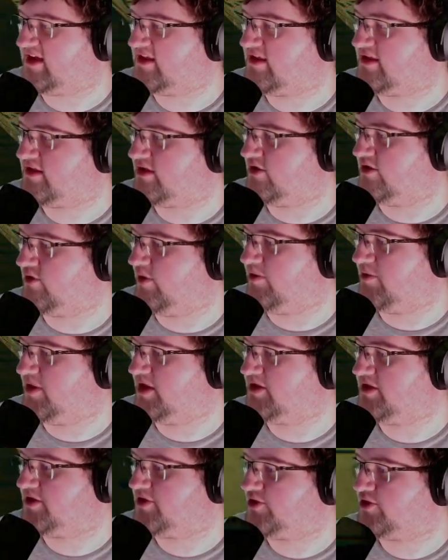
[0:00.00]
So we play
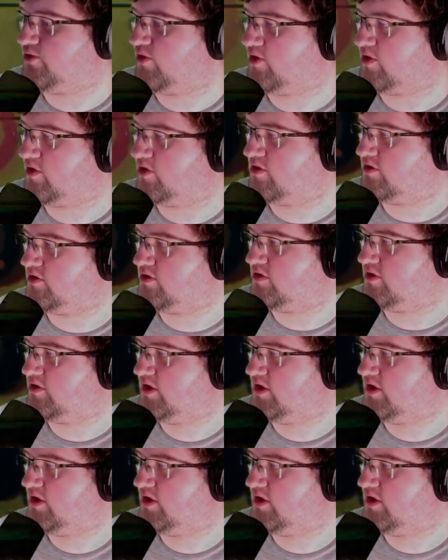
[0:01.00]
the squirrel,